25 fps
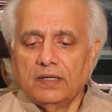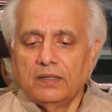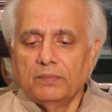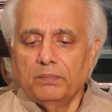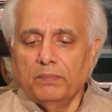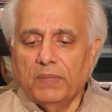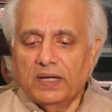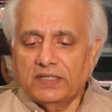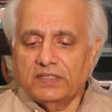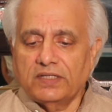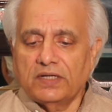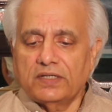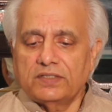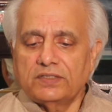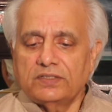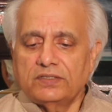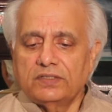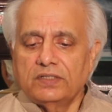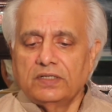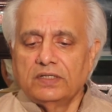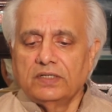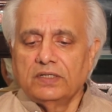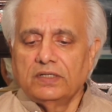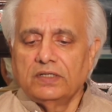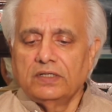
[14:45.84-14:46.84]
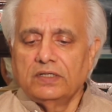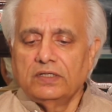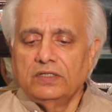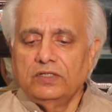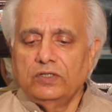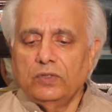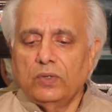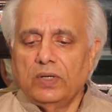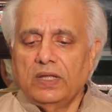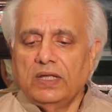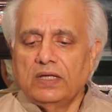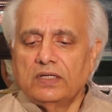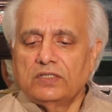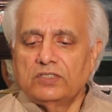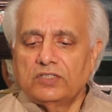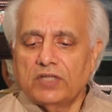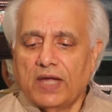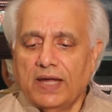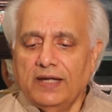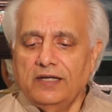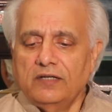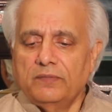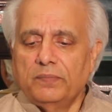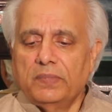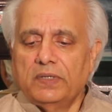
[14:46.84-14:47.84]
Mothers during
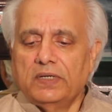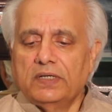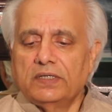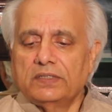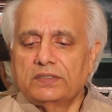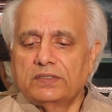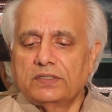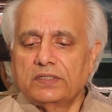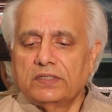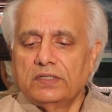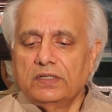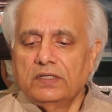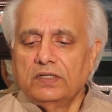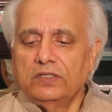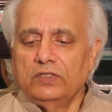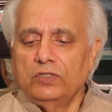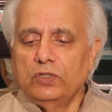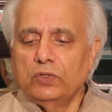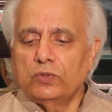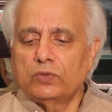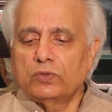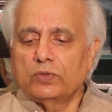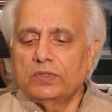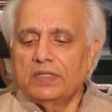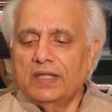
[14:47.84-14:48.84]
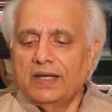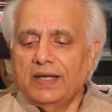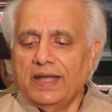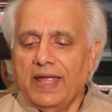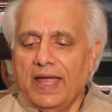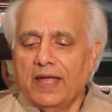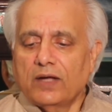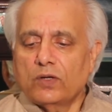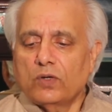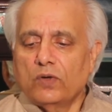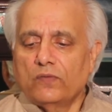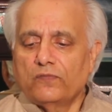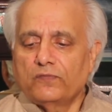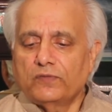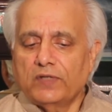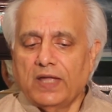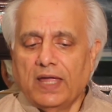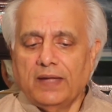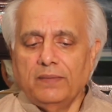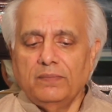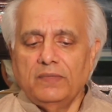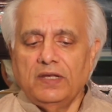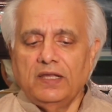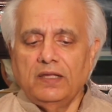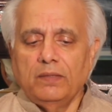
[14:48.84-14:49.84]
childbirth due to the lack of
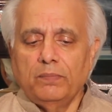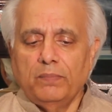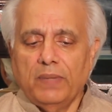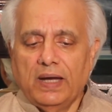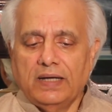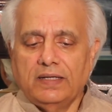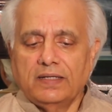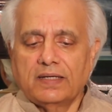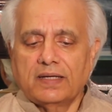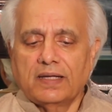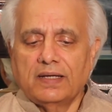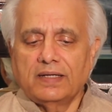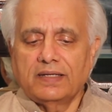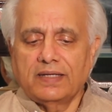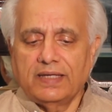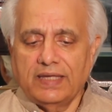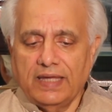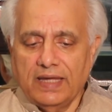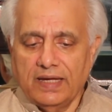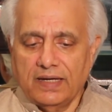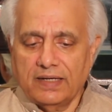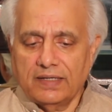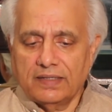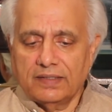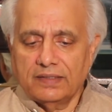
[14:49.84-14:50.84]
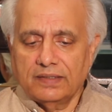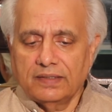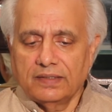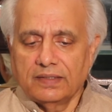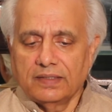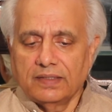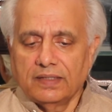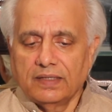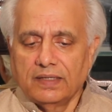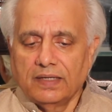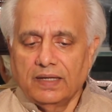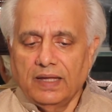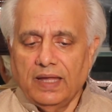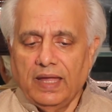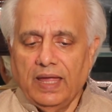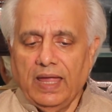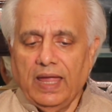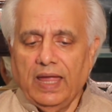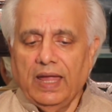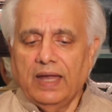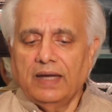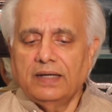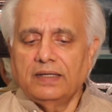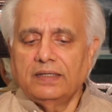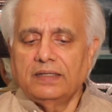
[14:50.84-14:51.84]
timely medical care,
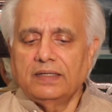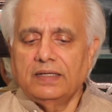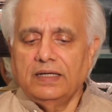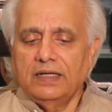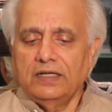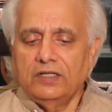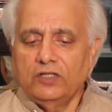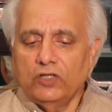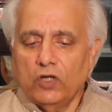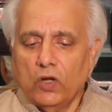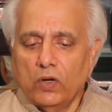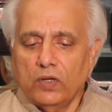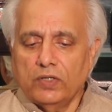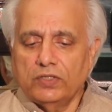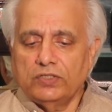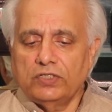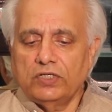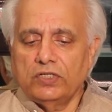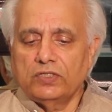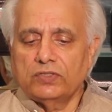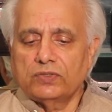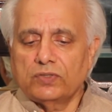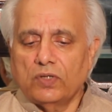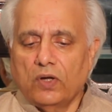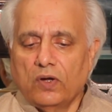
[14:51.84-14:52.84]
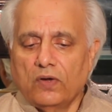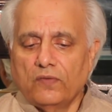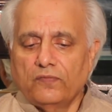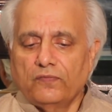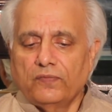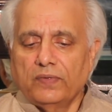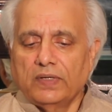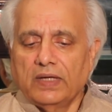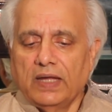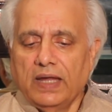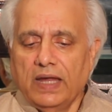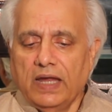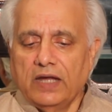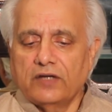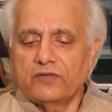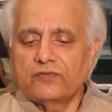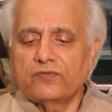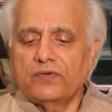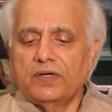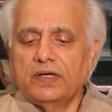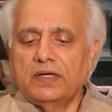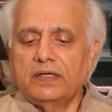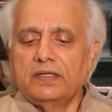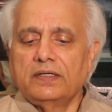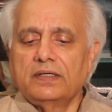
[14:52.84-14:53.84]
and ideologies of
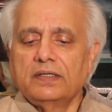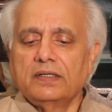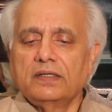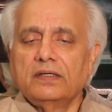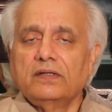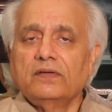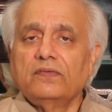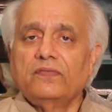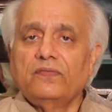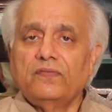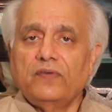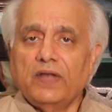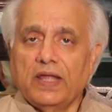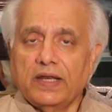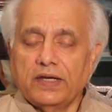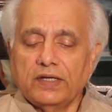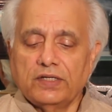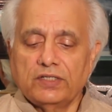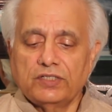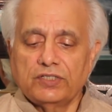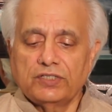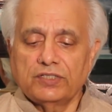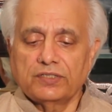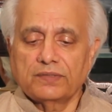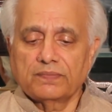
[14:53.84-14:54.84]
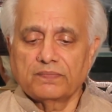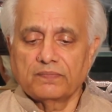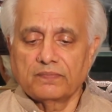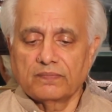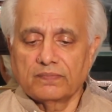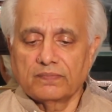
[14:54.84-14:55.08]
hatred flourish.